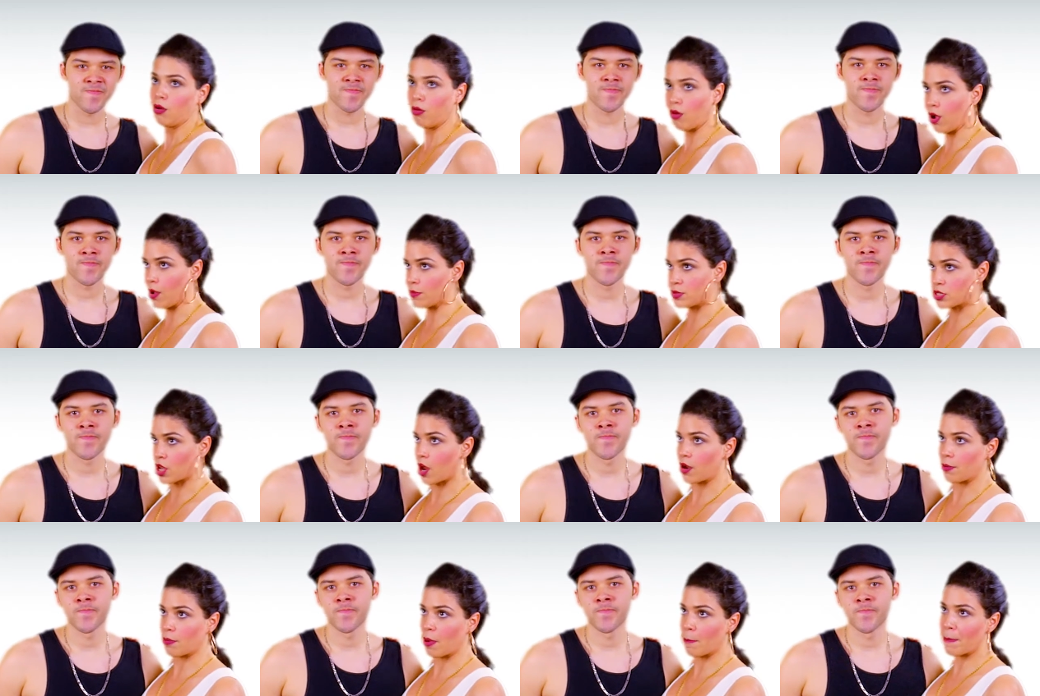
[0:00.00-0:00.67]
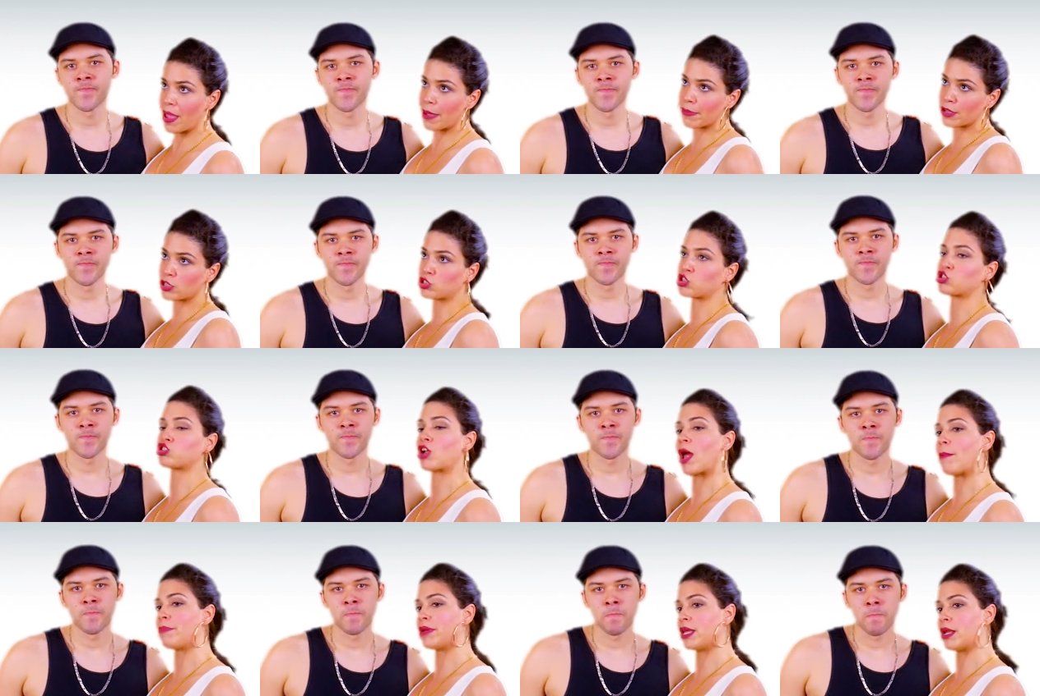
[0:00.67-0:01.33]
Speaker 1: oh, I'm sorry, but maybe you should
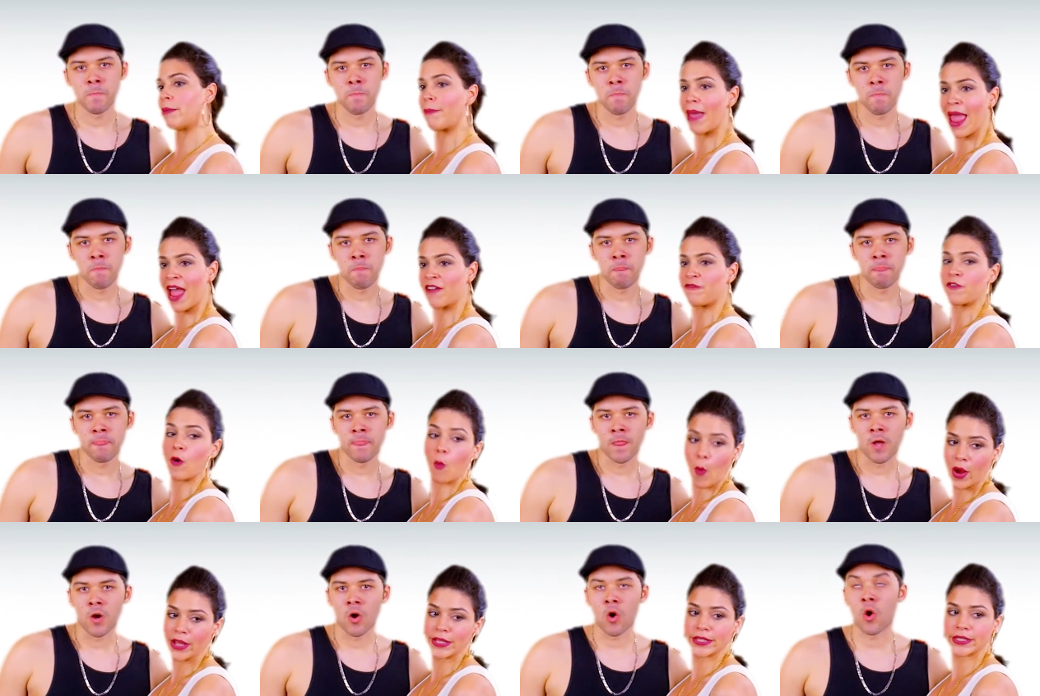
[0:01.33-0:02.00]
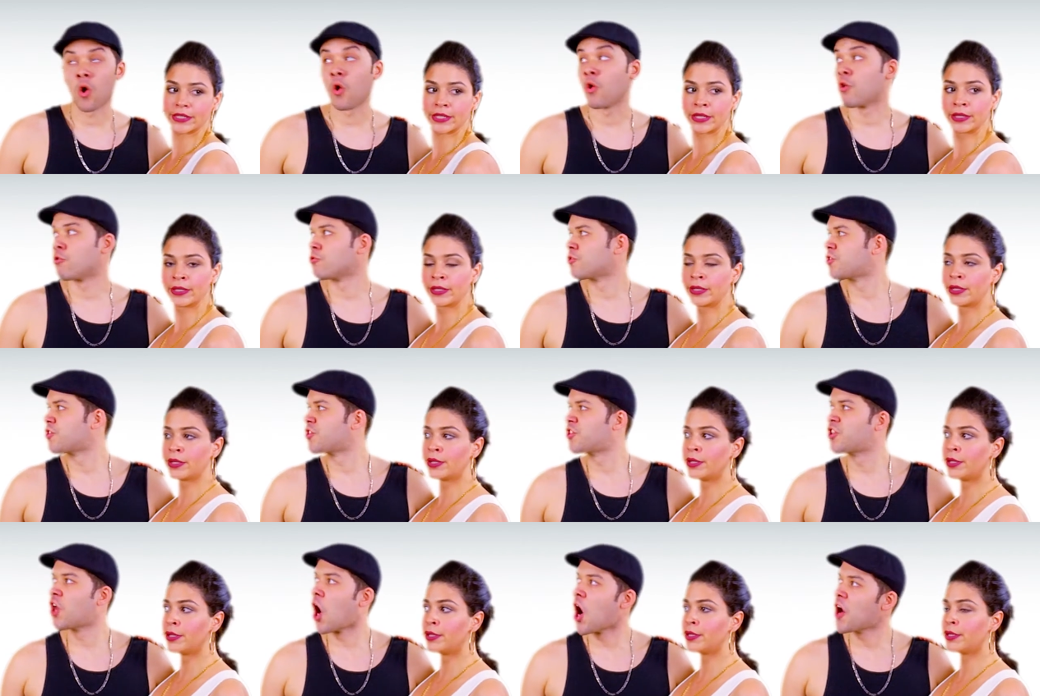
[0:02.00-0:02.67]
try being a man for once.
Speaker 2: Oh, don't
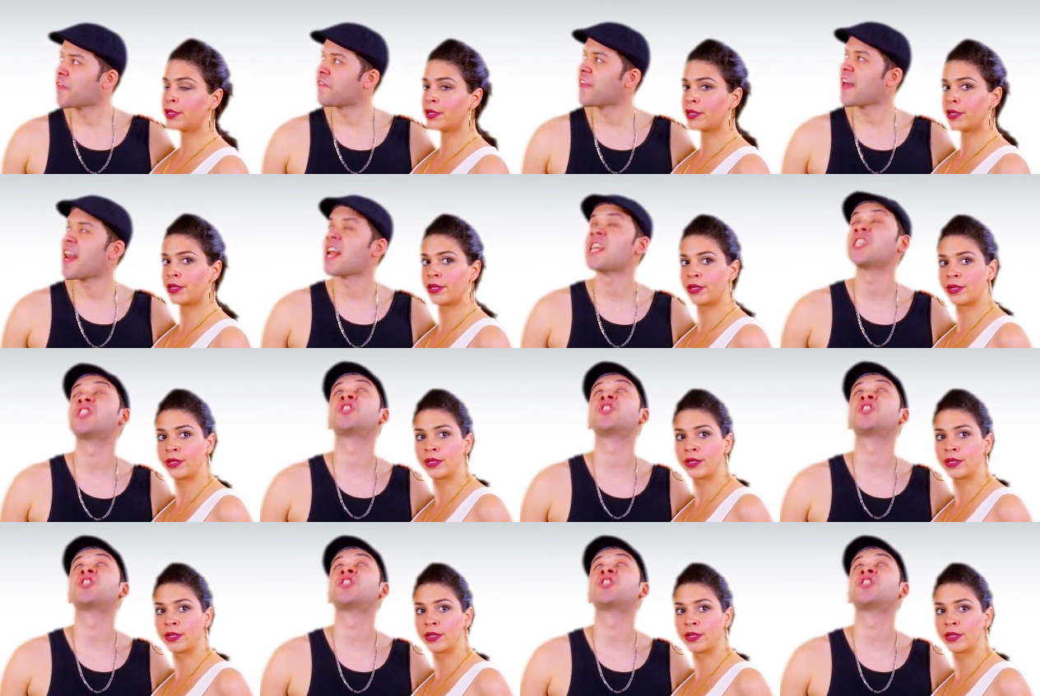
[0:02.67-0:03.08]
start that. I